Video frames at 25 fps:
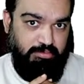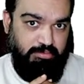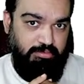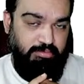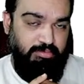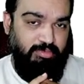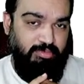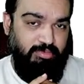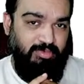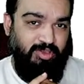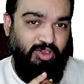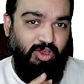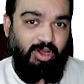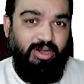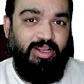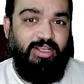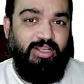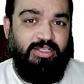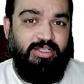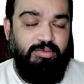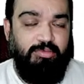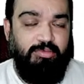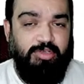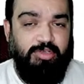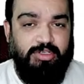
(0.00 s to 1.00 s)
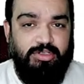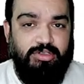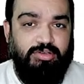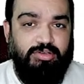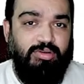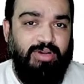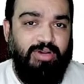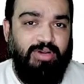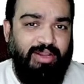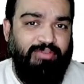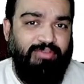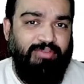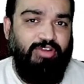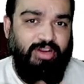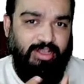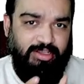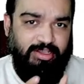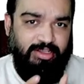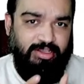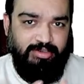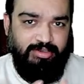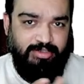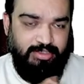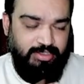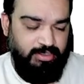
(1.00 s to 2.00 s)
your customers to refer
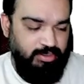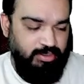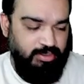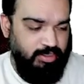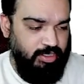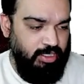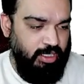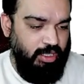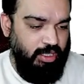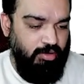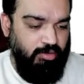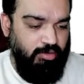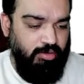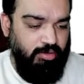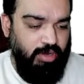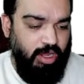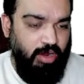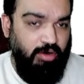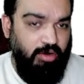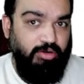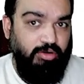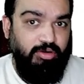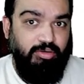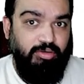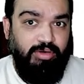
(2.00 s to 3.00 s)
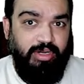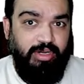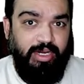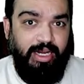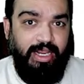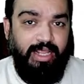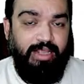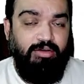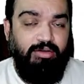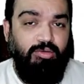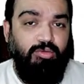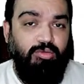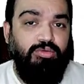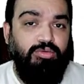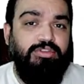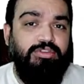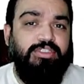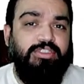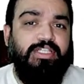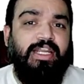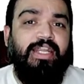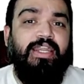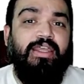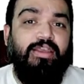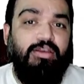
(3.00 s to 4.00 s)
others. Now, how do you track who's
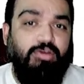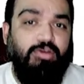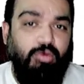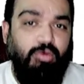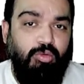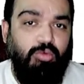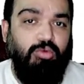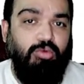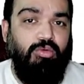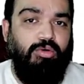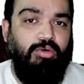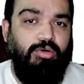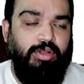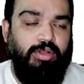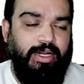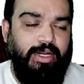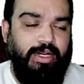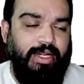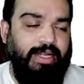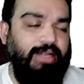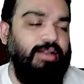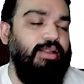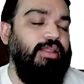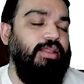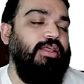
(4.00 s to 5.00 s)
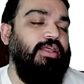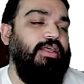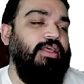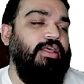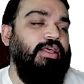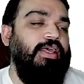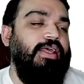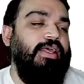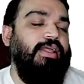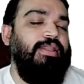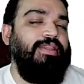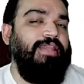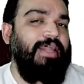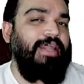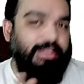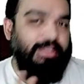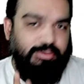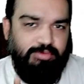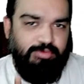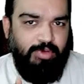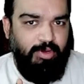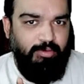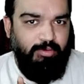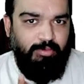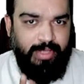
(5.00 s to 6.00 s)
sending who, right? That is
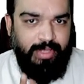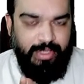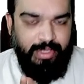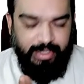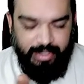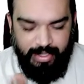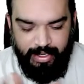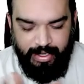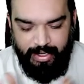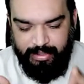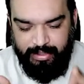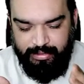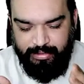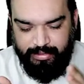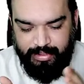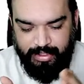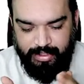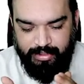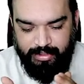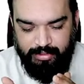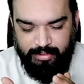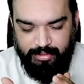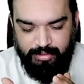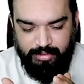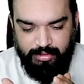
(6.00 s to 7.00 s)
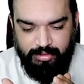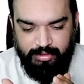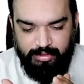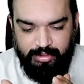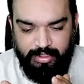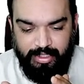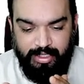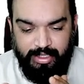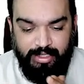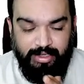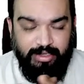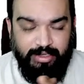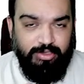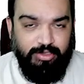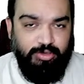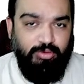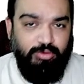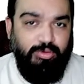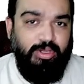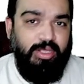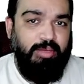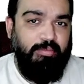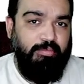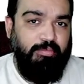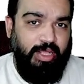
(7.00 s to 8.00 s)
one way. And then there are
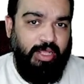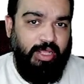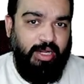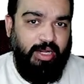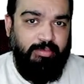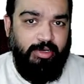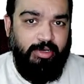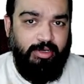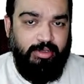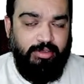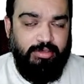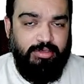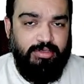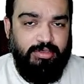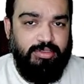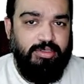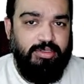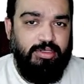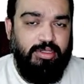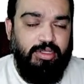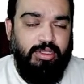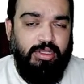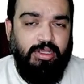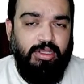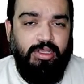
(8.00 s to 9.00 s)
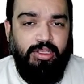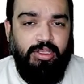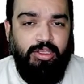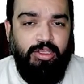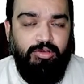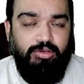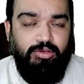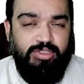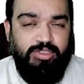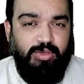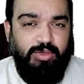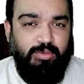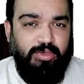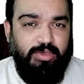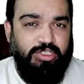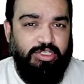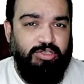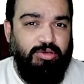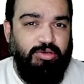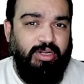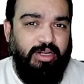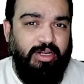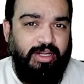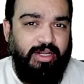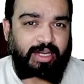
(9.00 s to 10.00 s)
UTM parameters using which you
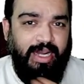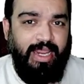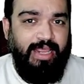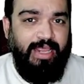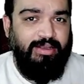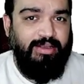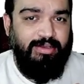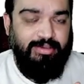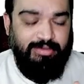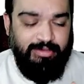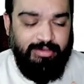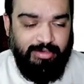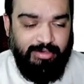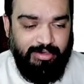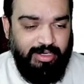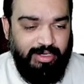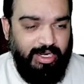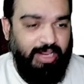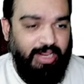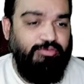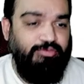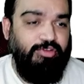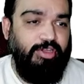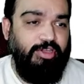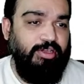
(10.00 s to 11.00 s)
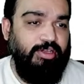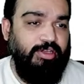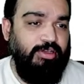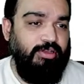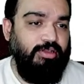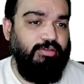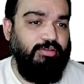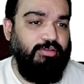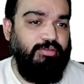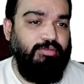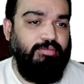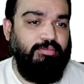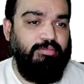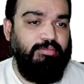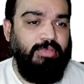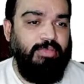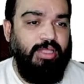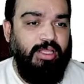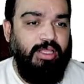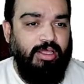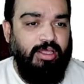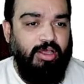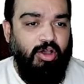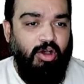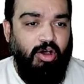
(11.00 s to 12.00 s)
can track the traffic
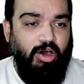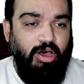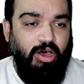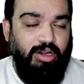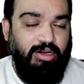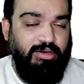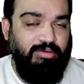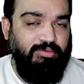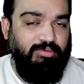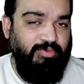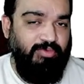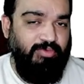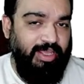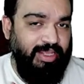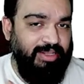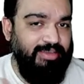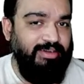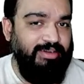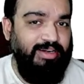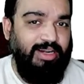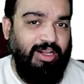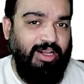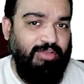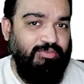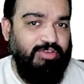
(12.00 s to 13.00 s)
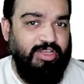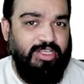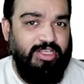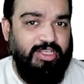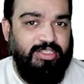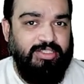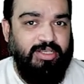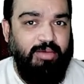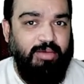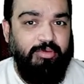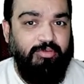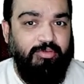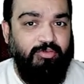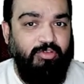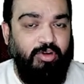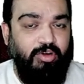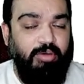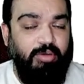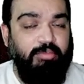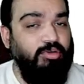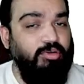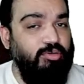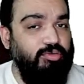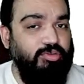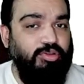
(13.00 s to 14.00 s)
or where the traffic is coming from
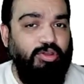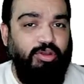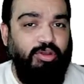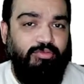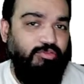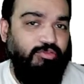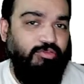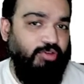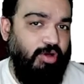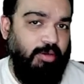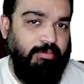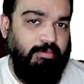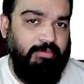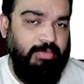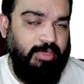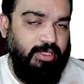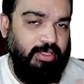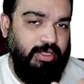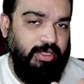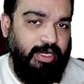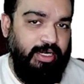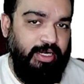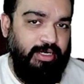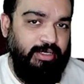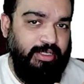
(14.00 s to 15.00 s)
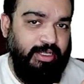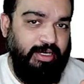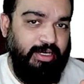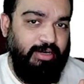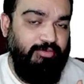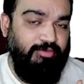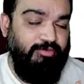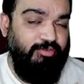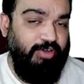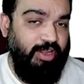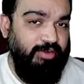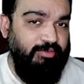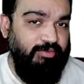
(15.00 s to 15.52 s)
to your form, right? There are five